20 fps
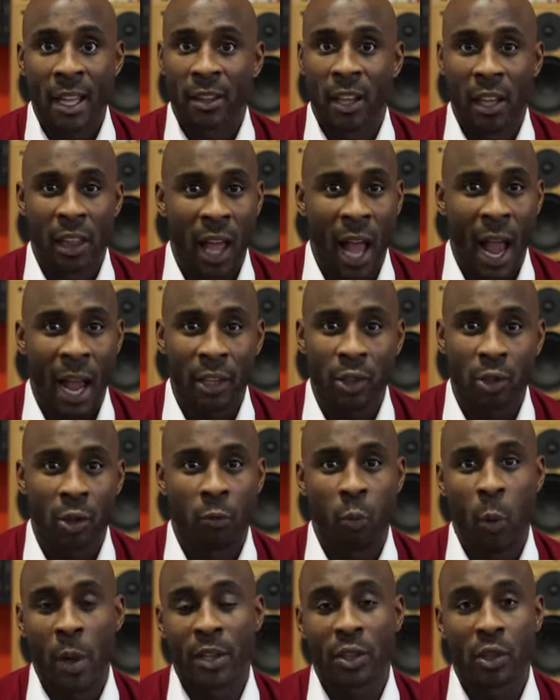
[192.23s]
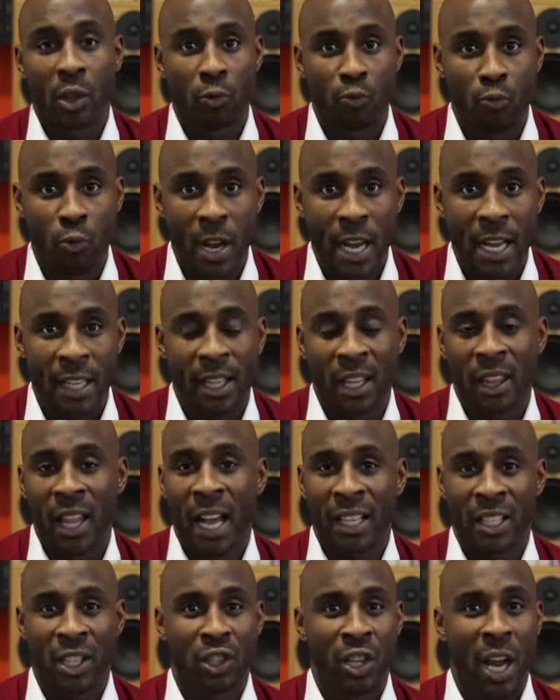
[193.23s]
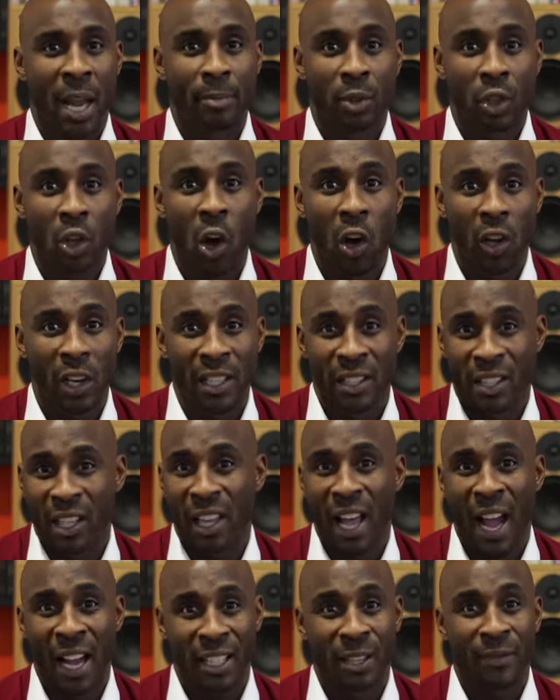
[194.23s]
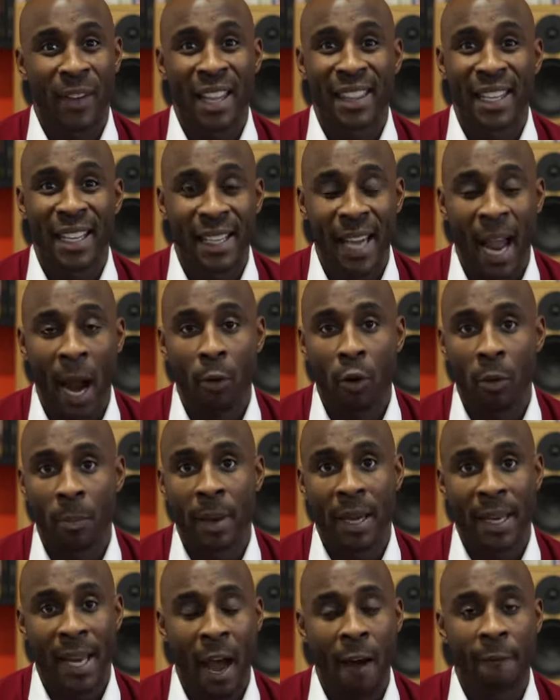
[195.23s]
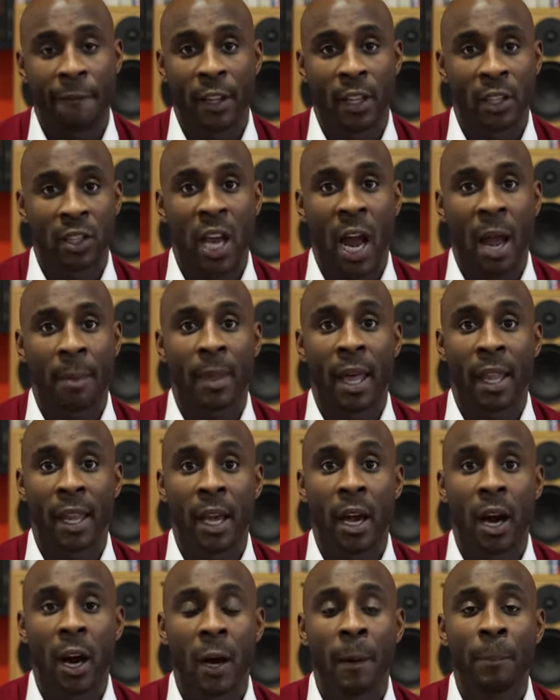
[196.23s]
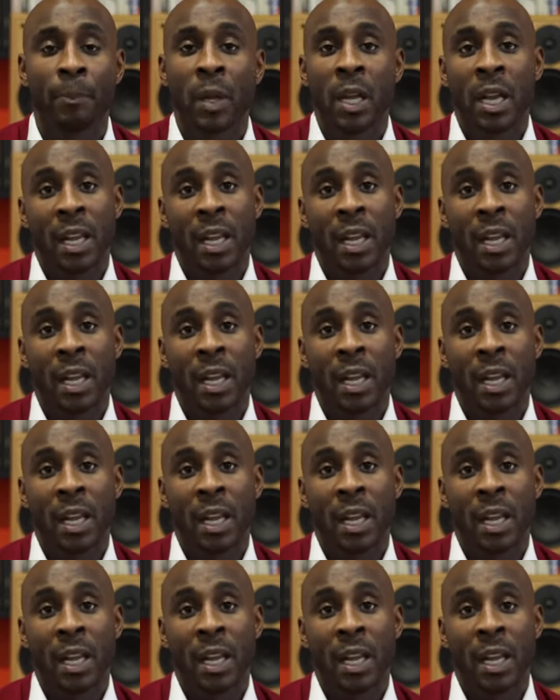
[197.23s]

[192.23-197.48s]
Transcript: The likes of Winston Reid, the likes of James Collins, the likes of Andy Carroll being out for the time that they are.